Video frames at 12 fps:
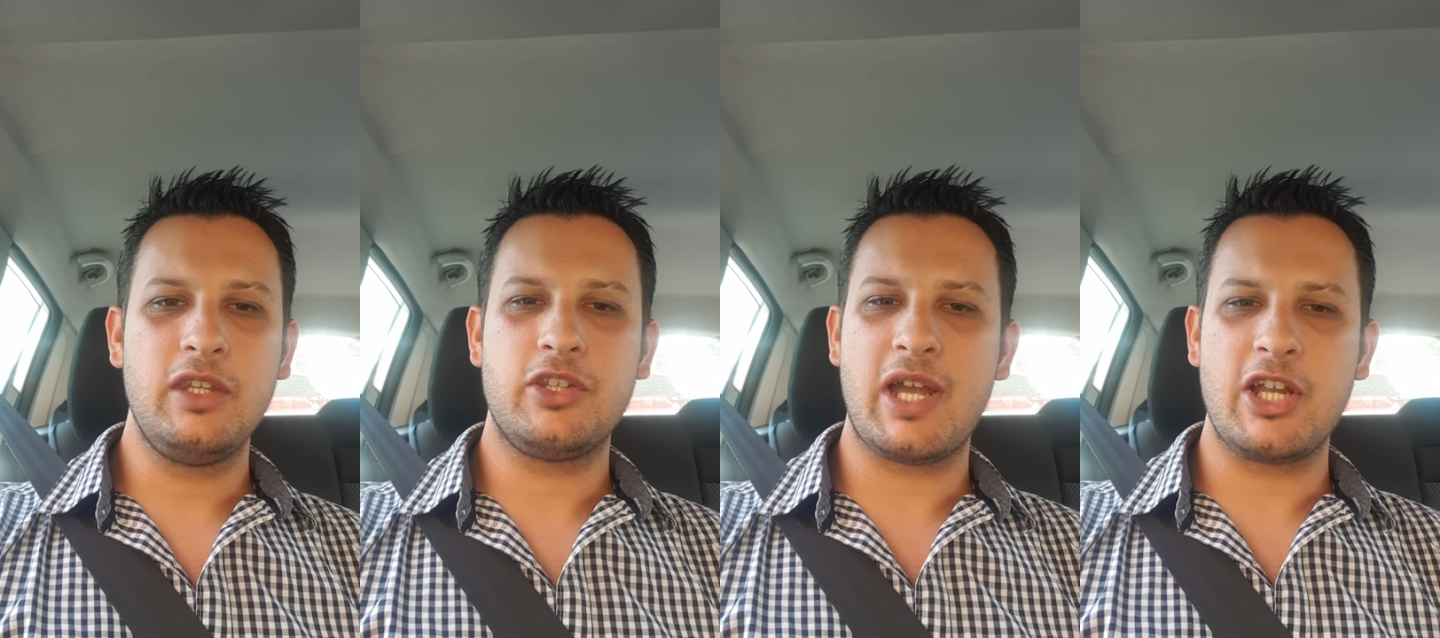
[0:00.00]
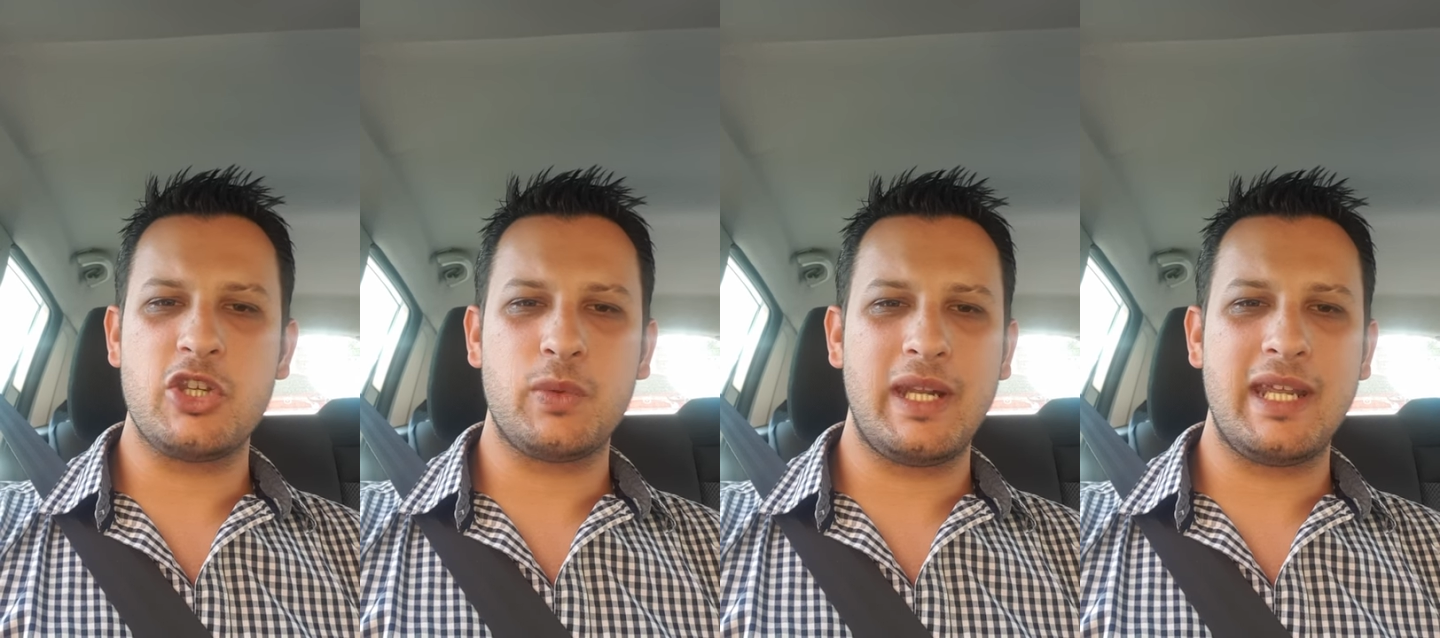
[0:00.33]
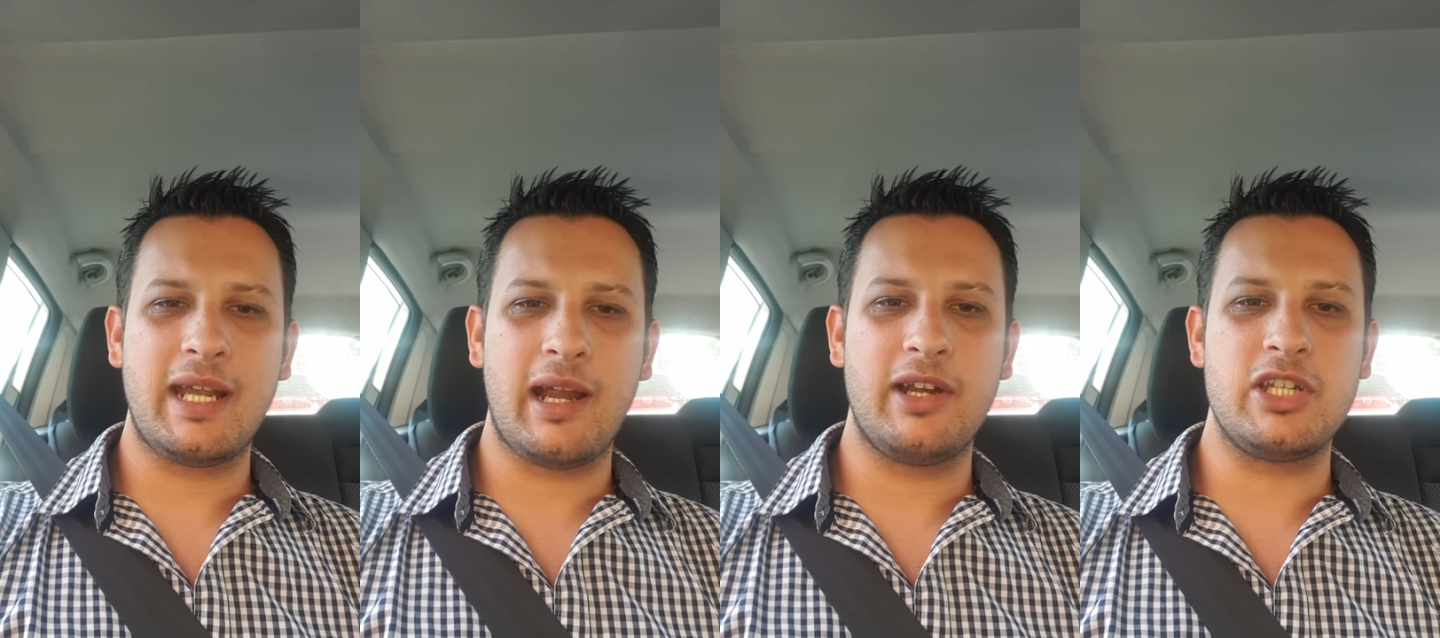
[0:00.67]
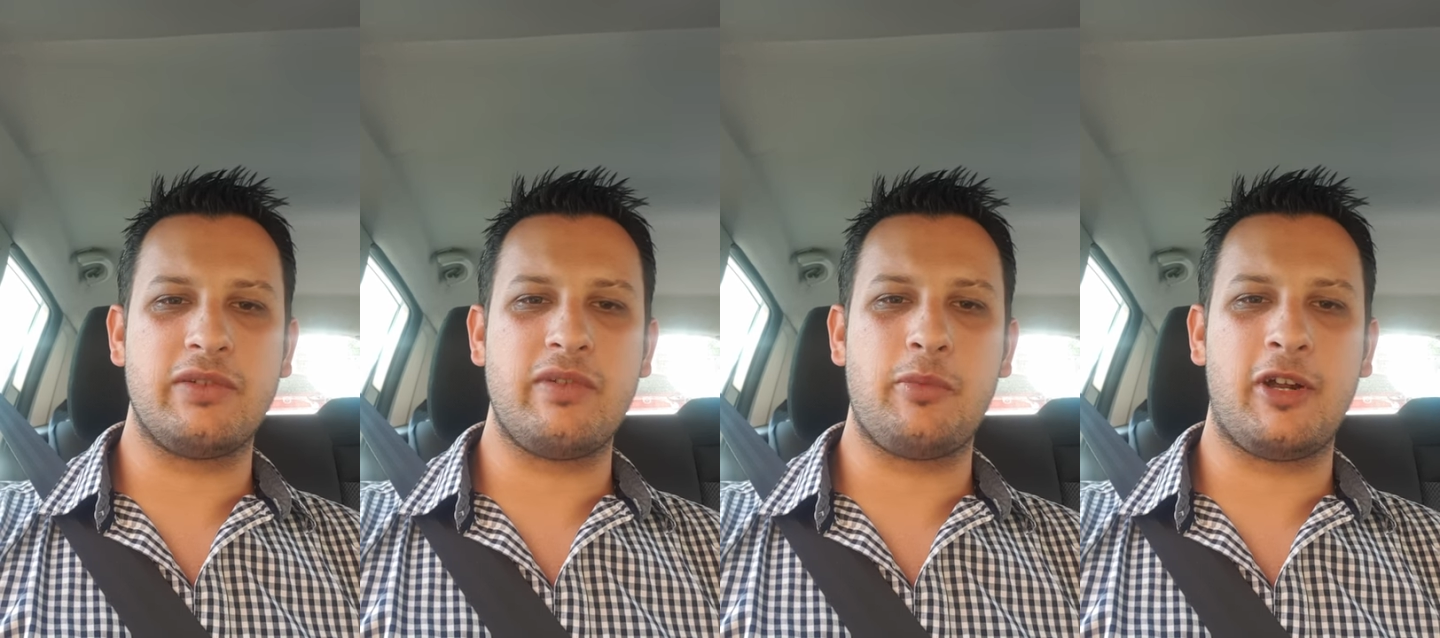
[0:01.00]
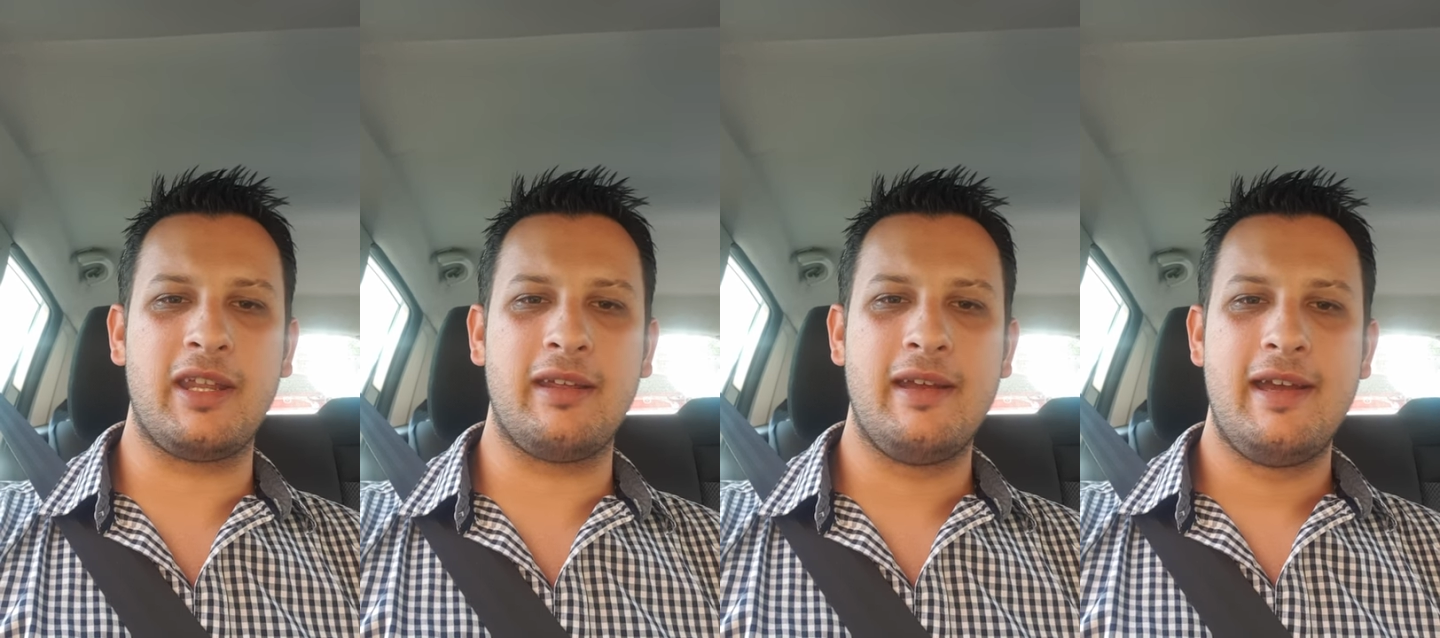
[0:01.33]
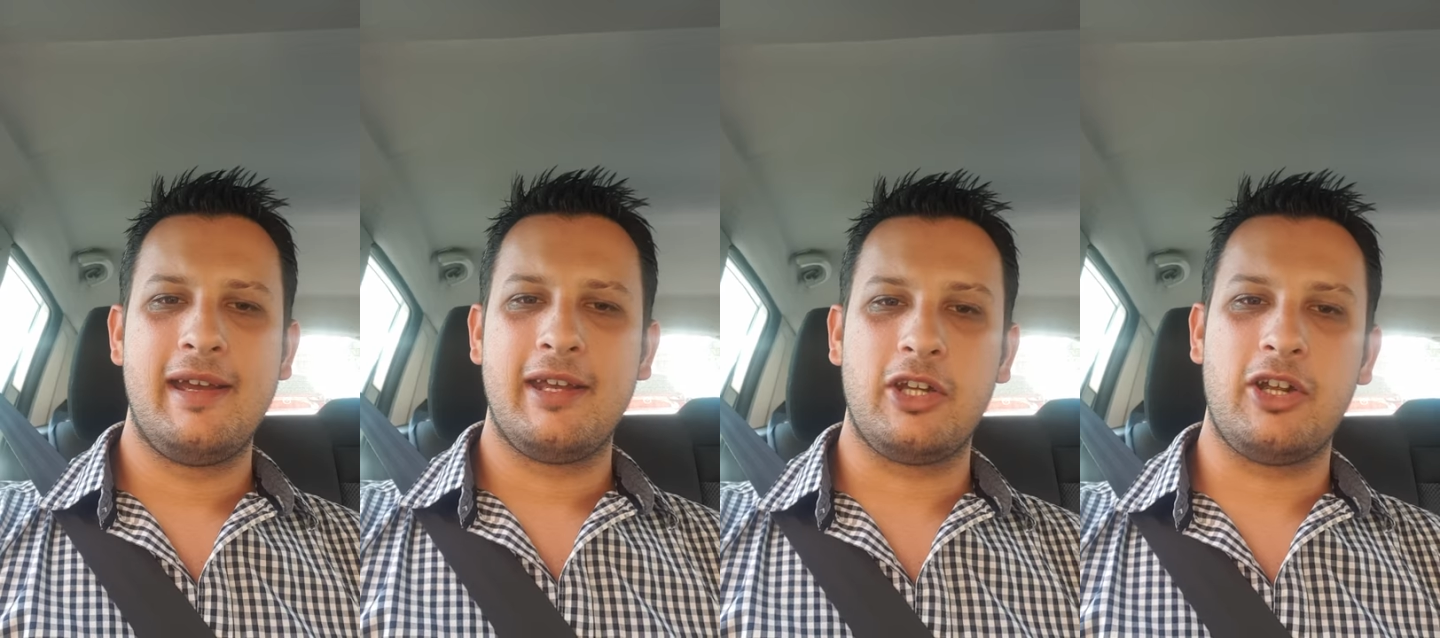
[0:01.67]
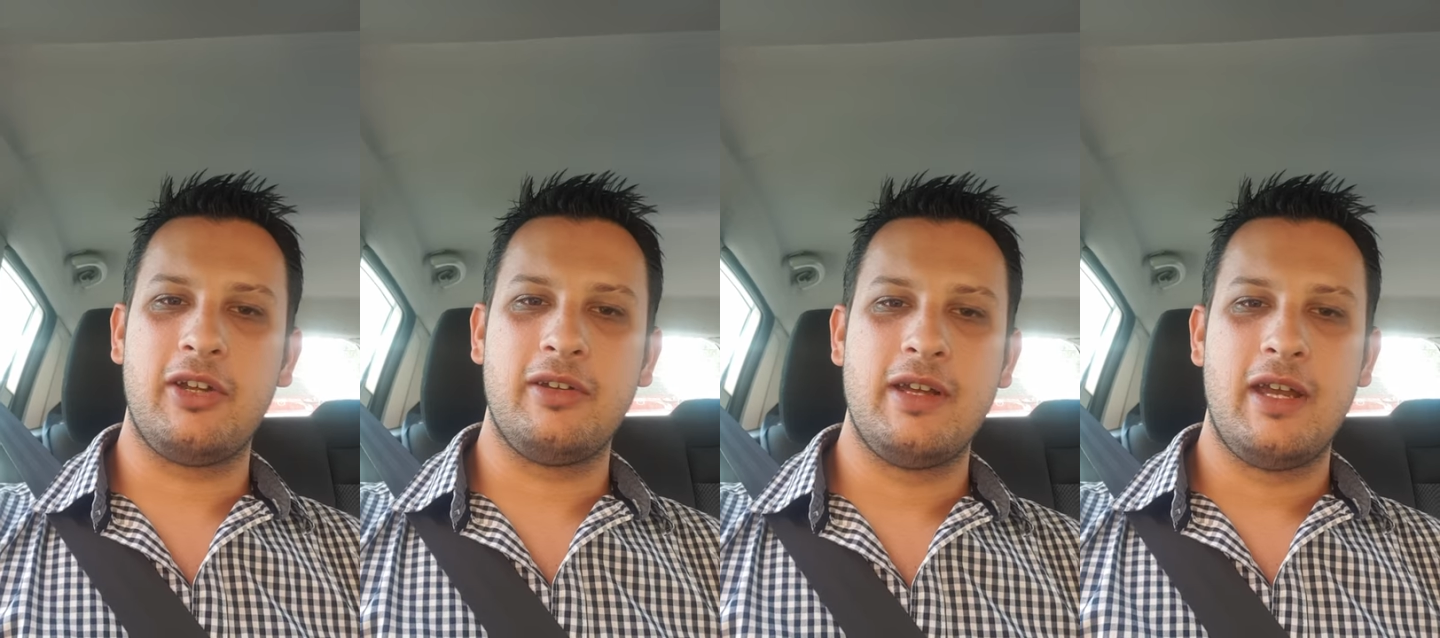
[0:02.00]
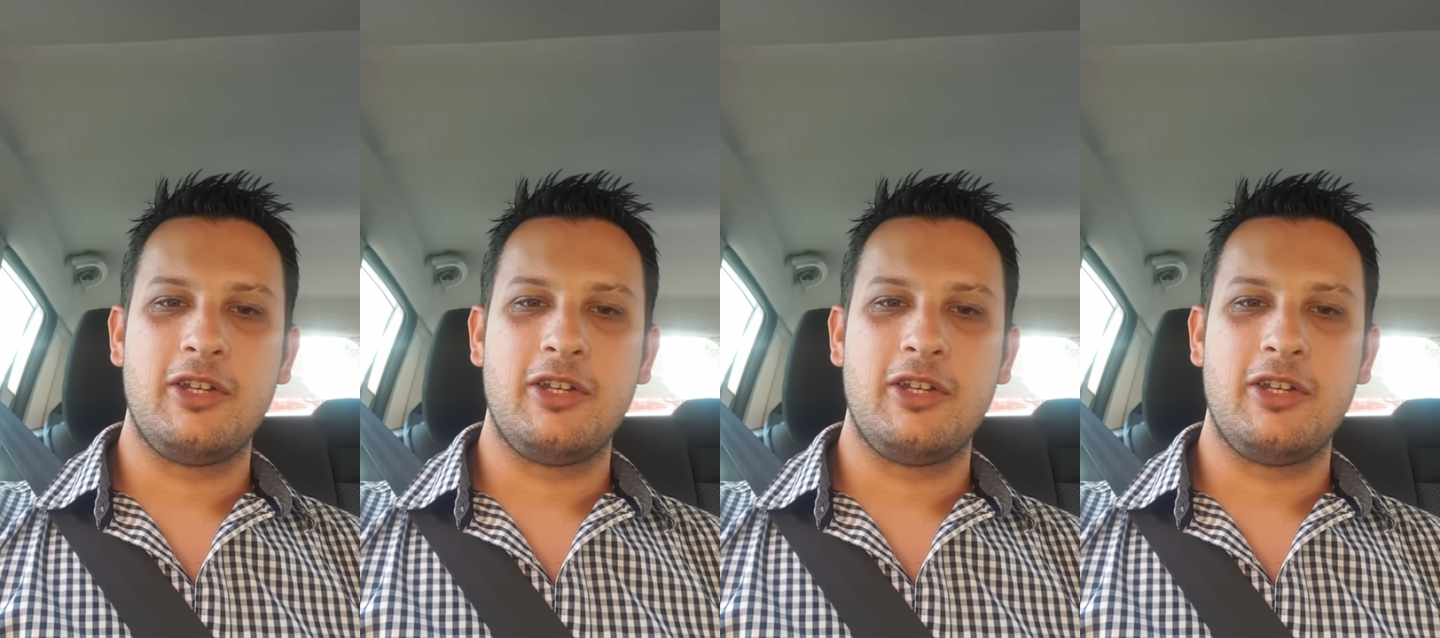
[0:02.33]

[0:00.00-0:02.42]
So I just want to encourage everybody, you know,